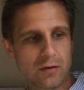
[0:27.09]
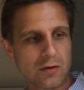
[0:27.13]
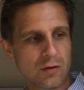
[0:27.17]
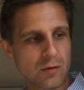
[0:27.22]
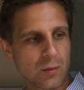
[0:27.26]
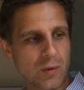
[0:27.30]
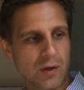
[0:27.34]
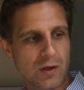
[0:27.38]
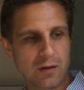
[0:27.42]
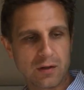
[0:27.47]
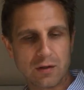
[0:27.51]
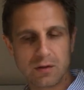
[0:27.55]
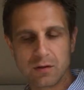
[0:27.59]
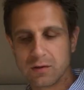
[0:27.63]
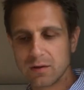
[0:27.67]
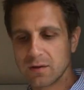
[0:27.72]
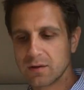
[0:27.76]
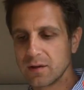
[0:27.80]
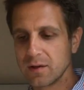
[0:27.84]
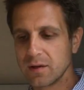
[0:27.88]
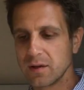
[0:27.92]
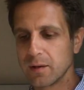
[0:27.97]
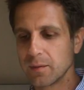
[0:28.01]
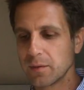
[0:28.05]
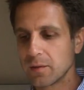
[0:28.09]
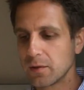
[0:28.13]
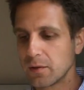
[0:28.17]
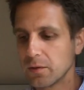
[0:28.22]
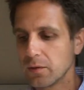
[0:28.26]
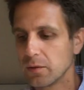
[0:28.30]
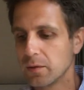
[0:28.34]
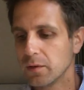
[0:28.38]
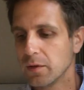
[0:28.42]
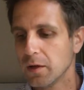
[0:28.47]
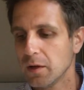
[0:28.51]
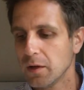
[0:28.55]
So we're going to use a clear
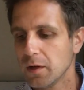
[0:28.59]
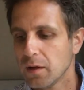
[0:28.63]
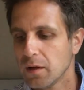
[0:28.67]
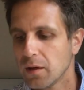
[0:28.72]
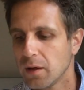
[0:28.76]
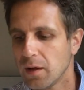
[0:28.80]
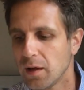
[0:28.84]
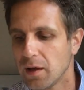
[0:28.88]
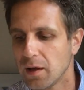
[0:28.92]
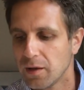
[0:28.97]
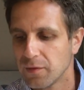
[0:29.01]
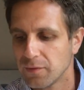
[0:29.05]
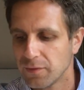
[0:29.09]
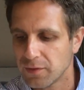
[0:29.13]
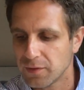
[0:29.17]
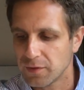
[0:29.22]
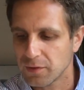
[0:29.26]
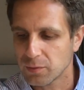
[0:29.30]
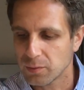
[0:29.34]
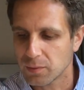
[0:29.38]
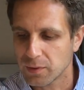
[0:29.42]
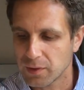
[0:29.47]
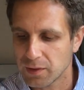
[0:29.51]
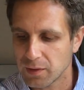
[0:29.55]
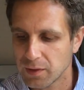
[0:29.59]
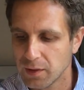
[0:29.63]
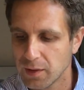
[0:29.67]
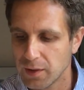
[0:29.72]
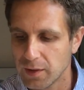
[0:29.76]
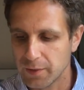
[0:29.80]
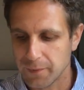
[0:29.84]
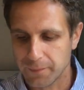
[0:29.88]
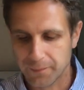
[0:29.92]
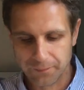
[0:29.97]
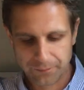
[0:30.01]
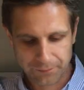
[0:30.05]
glue for this one
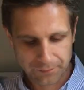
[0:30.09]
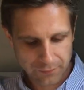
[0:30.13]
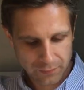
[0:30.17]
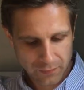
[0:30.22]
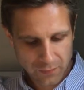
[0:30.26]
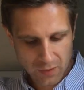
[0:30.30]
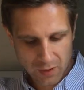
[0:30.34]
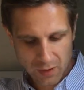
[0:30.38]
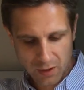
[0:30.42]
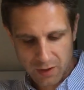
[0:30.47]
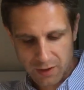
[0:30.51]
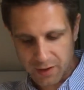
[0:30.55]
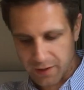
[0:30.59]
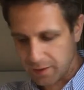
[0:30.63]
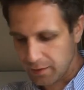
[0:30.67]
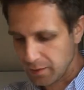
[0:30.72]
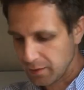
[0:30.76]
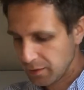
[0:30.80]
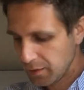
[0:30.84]
here. Okay.